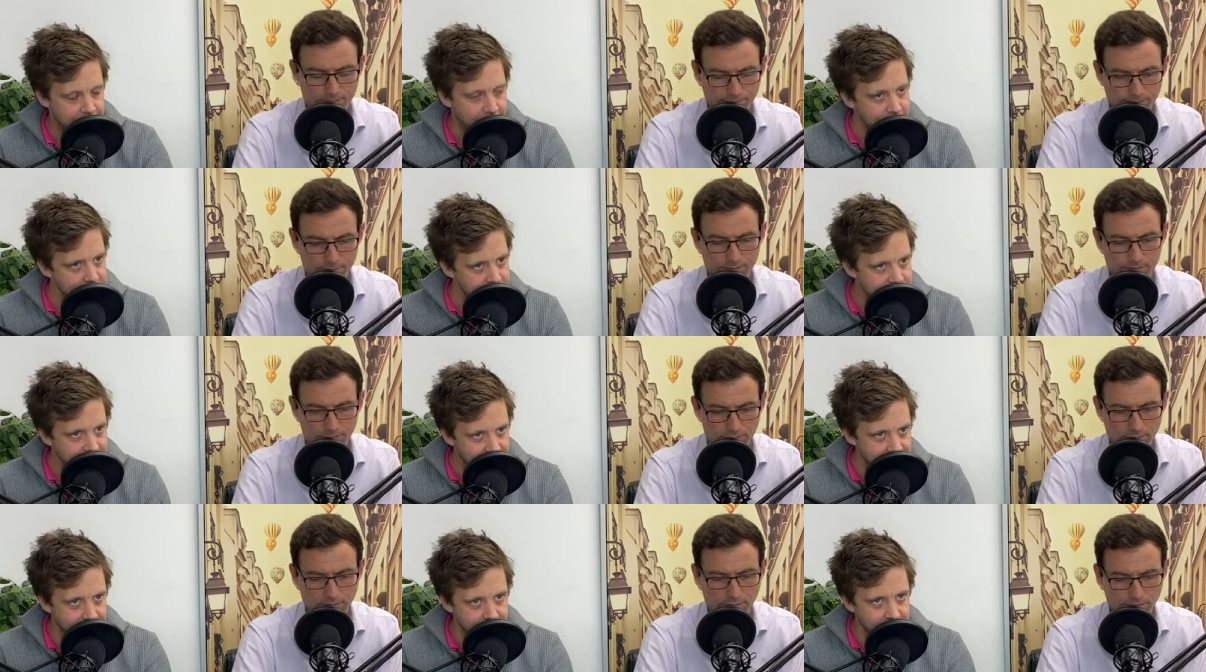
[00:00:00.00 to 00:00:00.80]
Speaker 1: Now, an
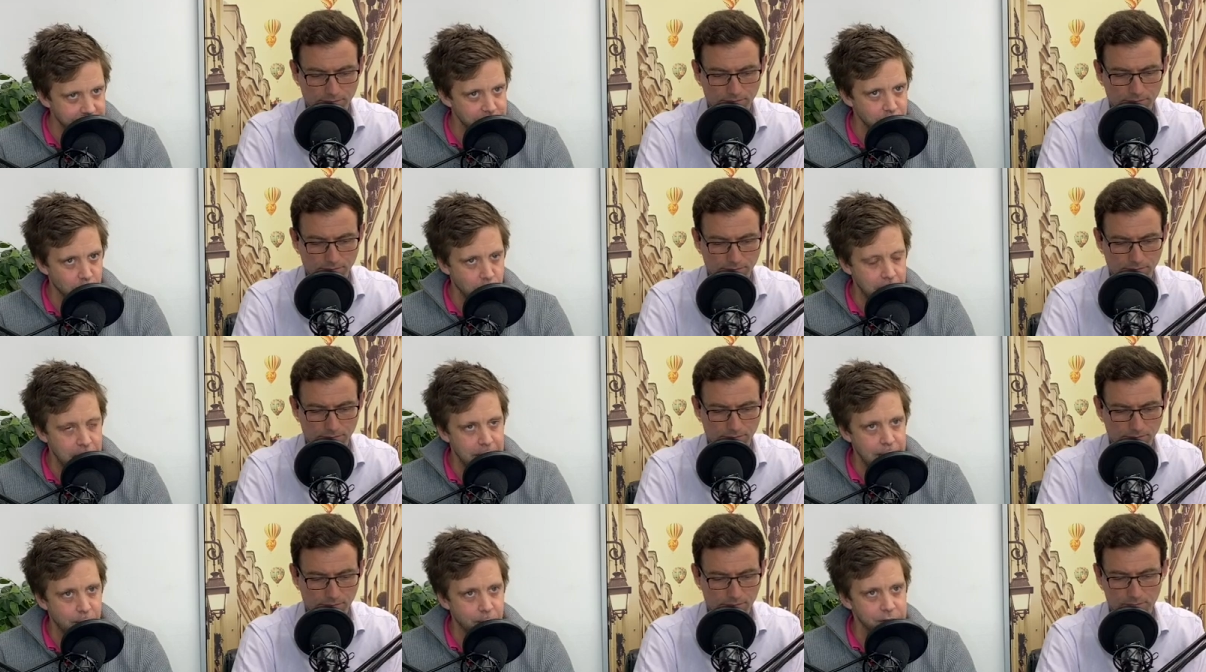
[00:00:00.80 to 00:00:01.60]
interesting thing I saw
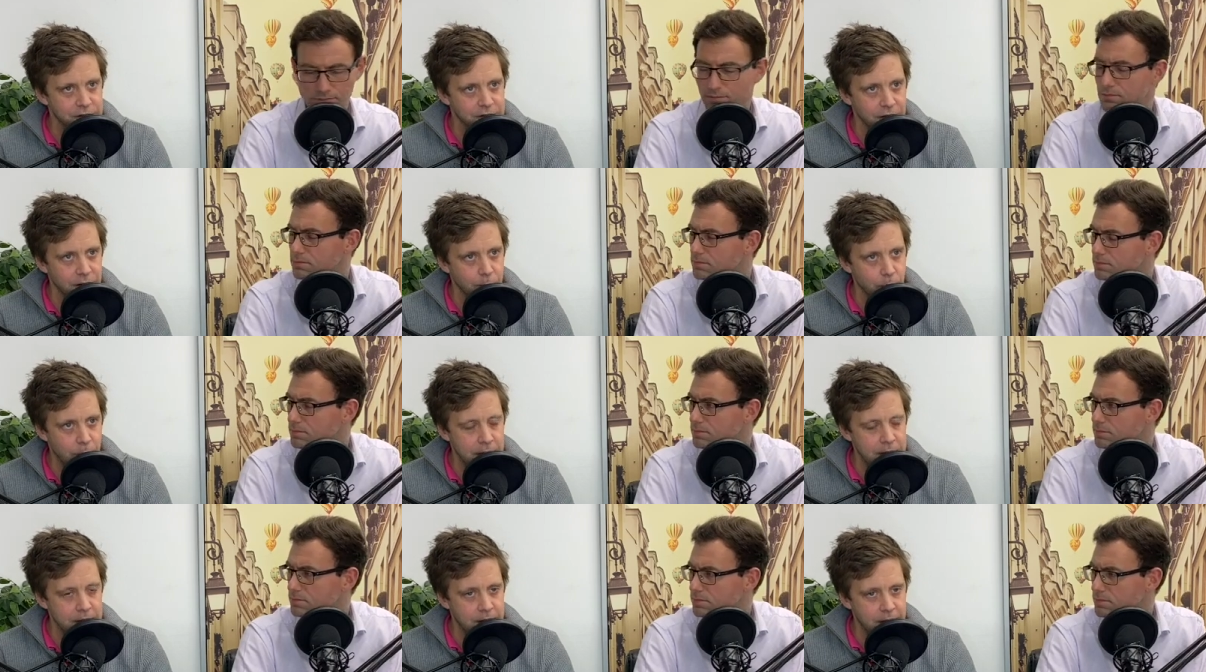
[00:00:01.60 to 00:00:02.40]
here was that
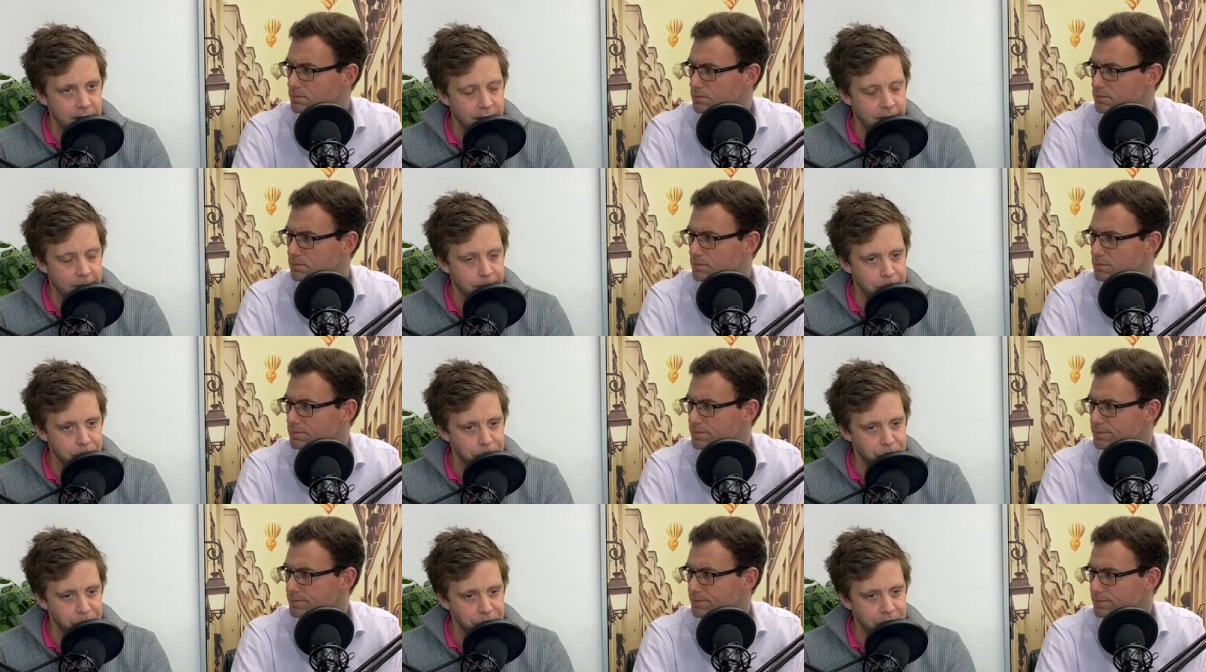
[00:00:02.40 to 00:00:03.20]
when
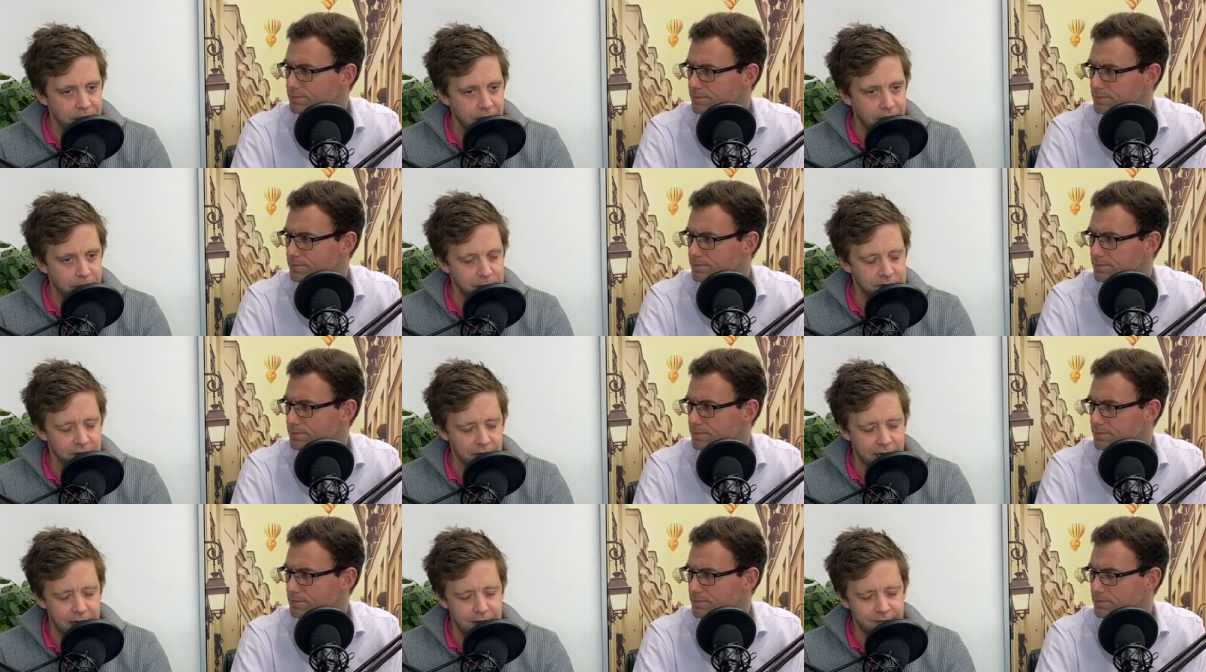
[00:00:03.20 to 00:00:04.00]
um, it was
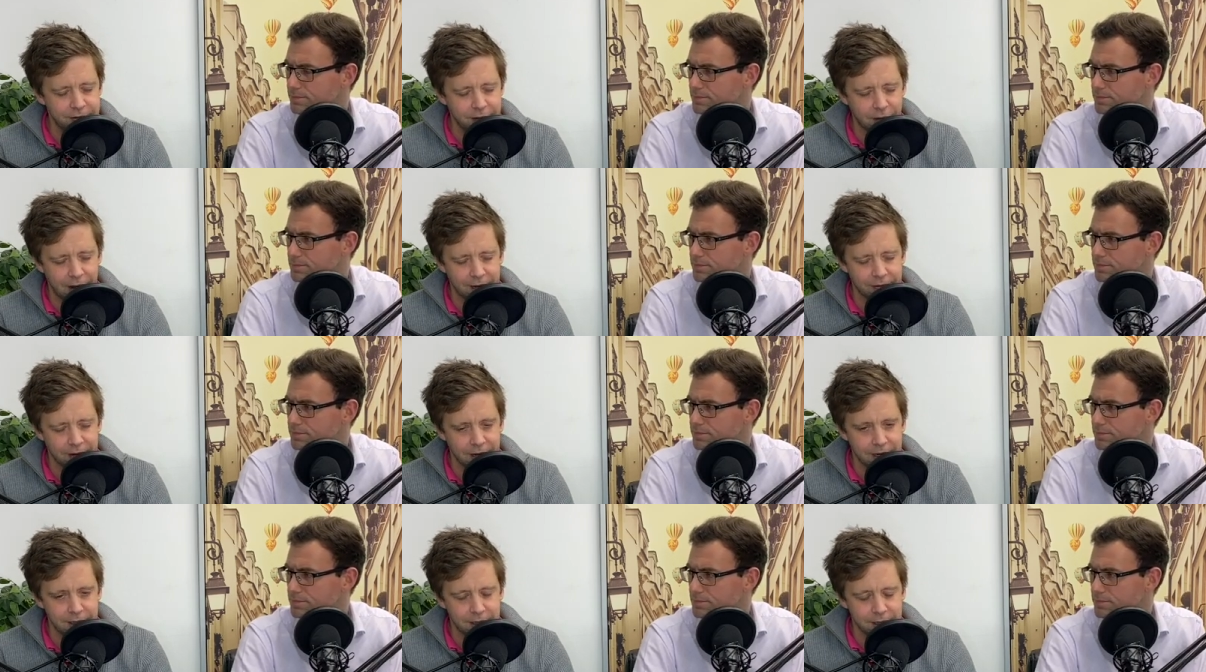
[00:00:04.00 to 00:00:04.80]
like an
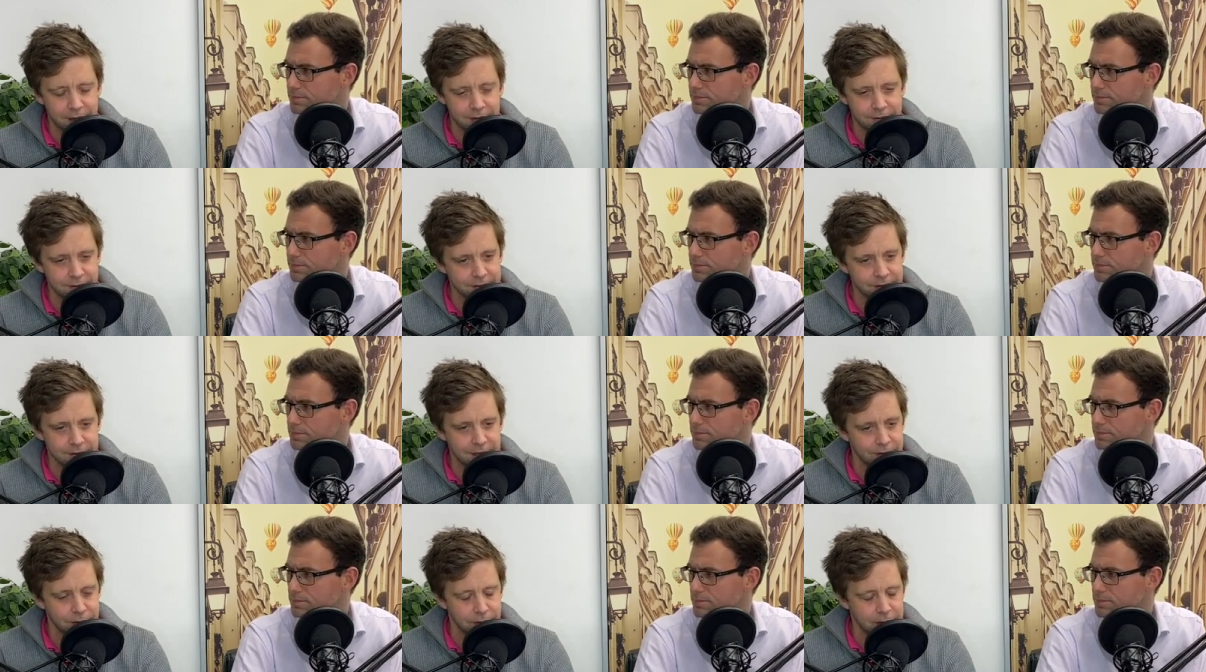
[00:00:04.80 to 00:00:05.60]
infographic, and I've
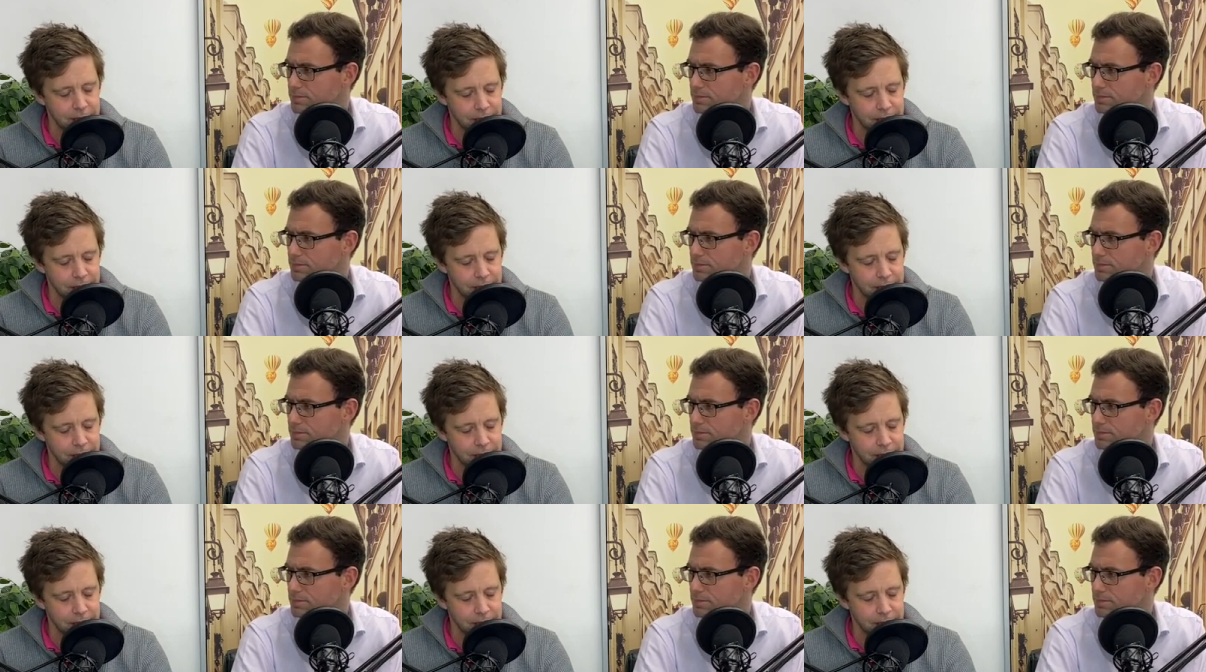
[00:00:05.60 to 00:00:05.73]
never really